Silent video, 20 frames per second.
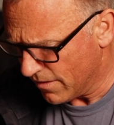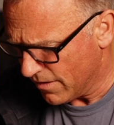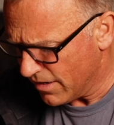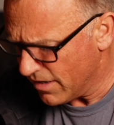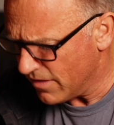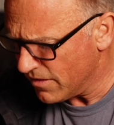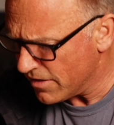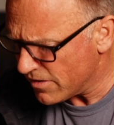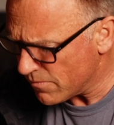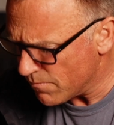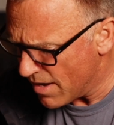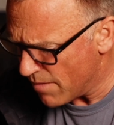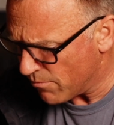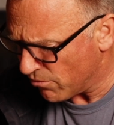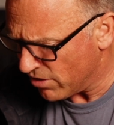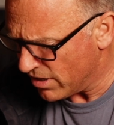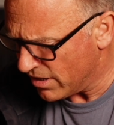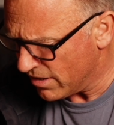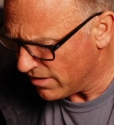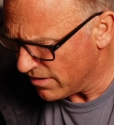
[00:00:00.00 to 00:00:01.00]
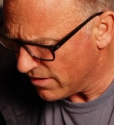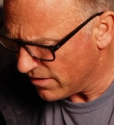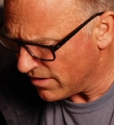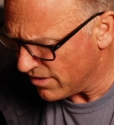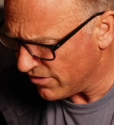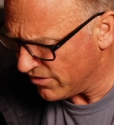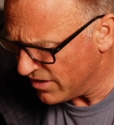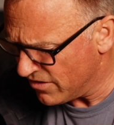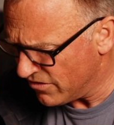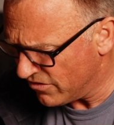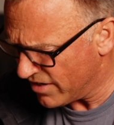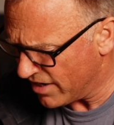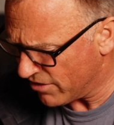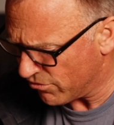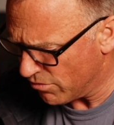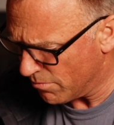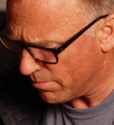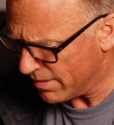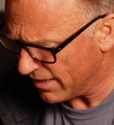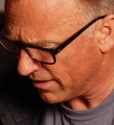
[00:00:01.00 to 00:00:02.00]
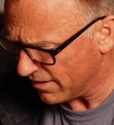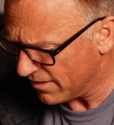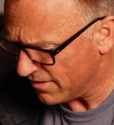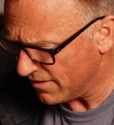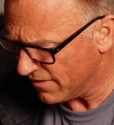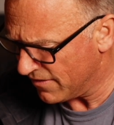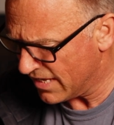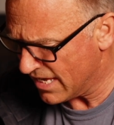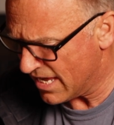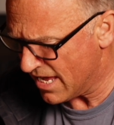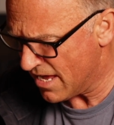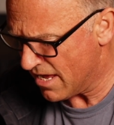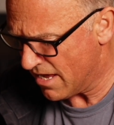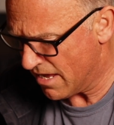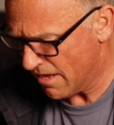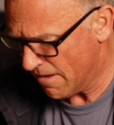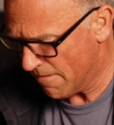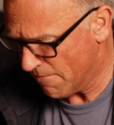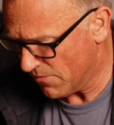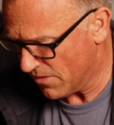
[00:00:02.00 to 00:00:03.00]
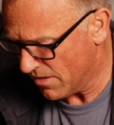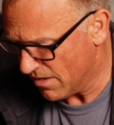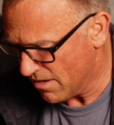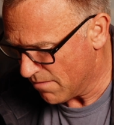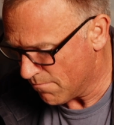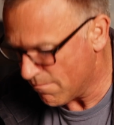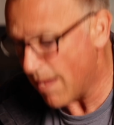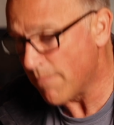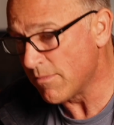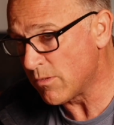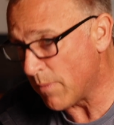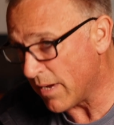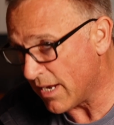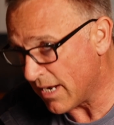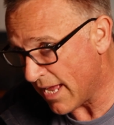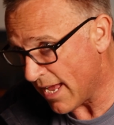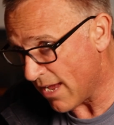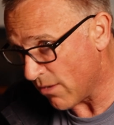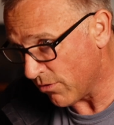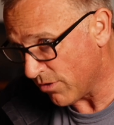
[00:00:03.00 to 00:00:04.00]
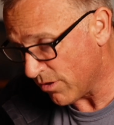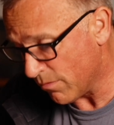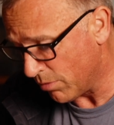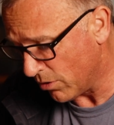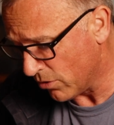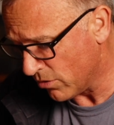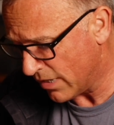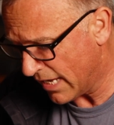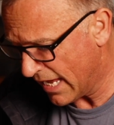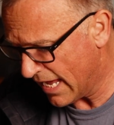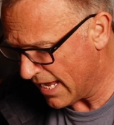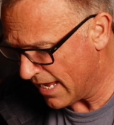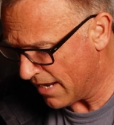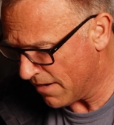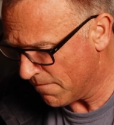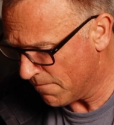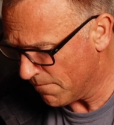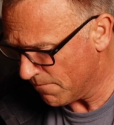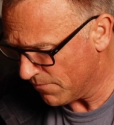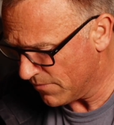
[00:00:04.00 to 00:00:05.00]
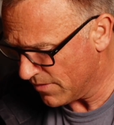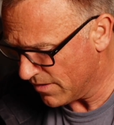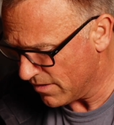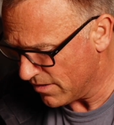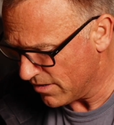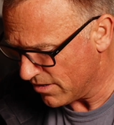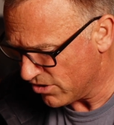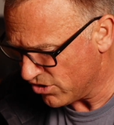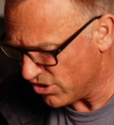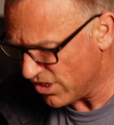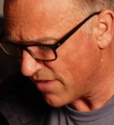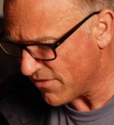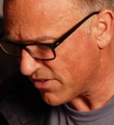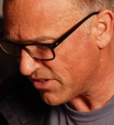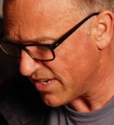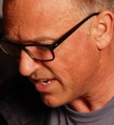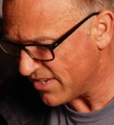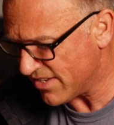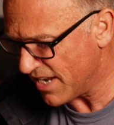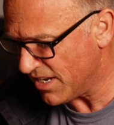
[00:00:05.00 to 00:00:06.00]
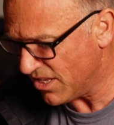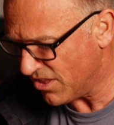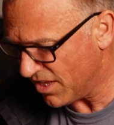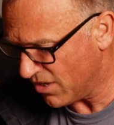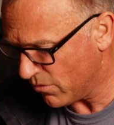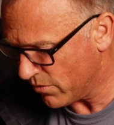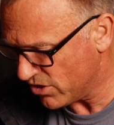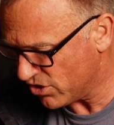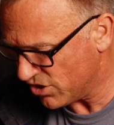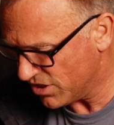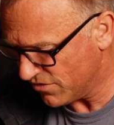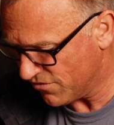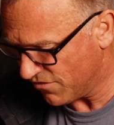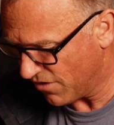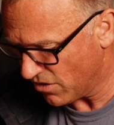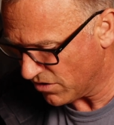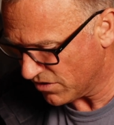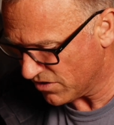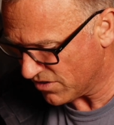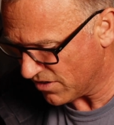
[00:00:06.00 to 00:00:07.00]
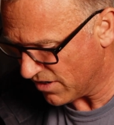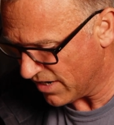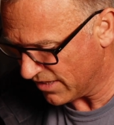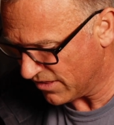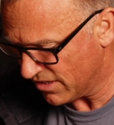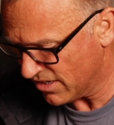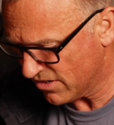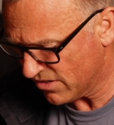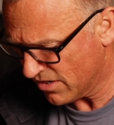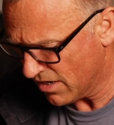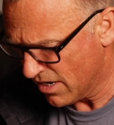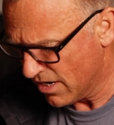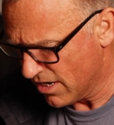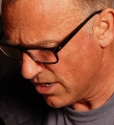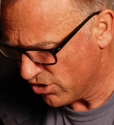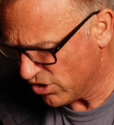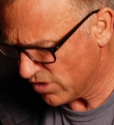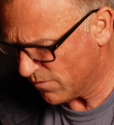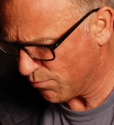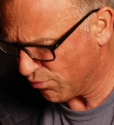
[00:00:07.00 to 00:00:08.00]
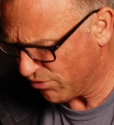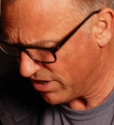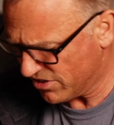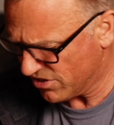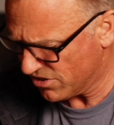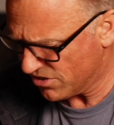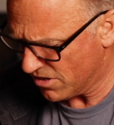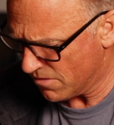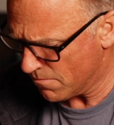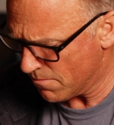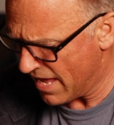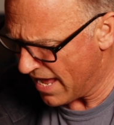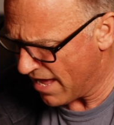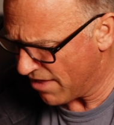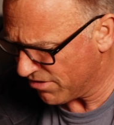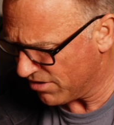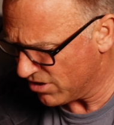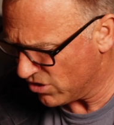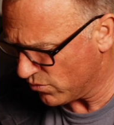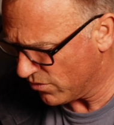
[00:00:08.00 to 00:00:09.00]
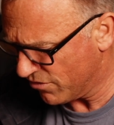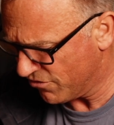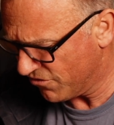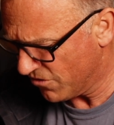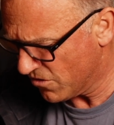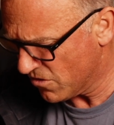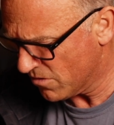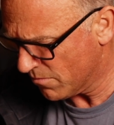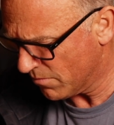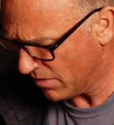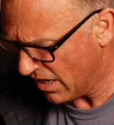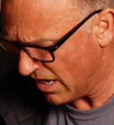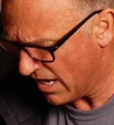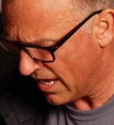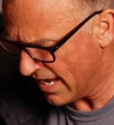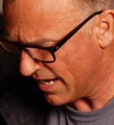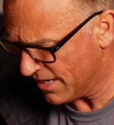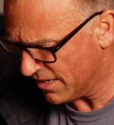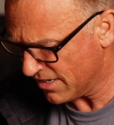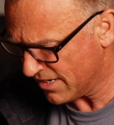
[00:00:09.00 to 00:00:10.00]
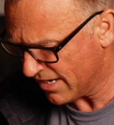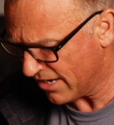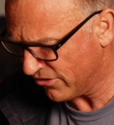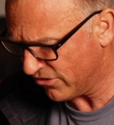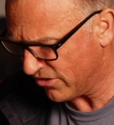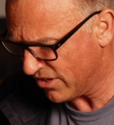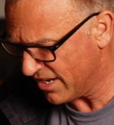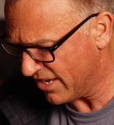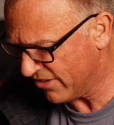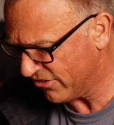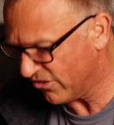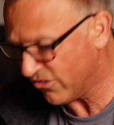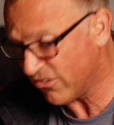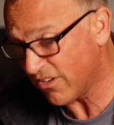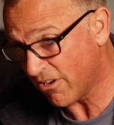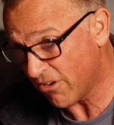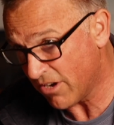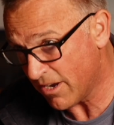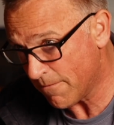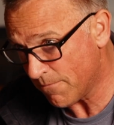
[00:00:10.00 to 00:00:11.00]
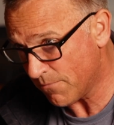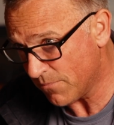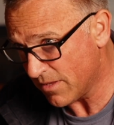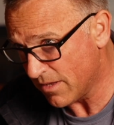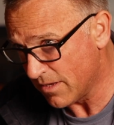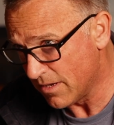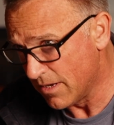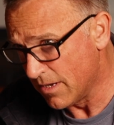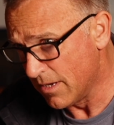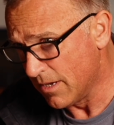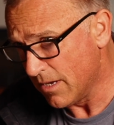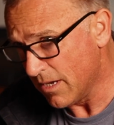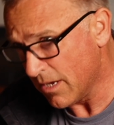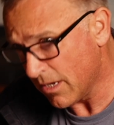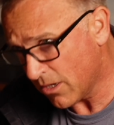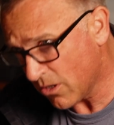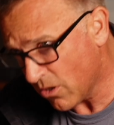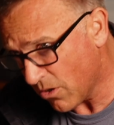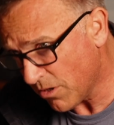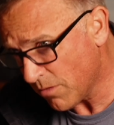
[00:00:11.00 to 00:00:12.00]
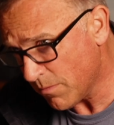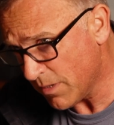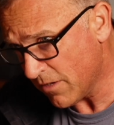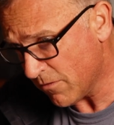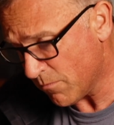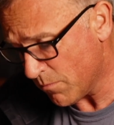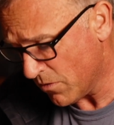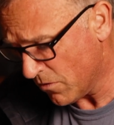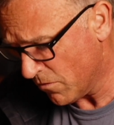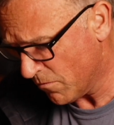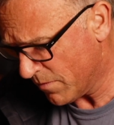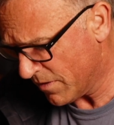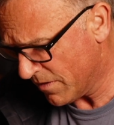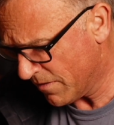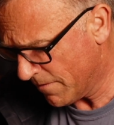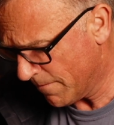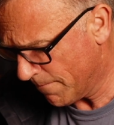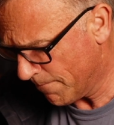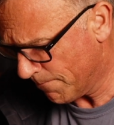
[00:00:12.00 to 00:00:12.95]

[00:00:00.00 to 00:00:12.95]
In this memory, there's insect repellent in the air. Mum's been out with a blue can. She never says anything when she's focused like this, just presses her mouth into a firm line and does the necessary. Economy of movement.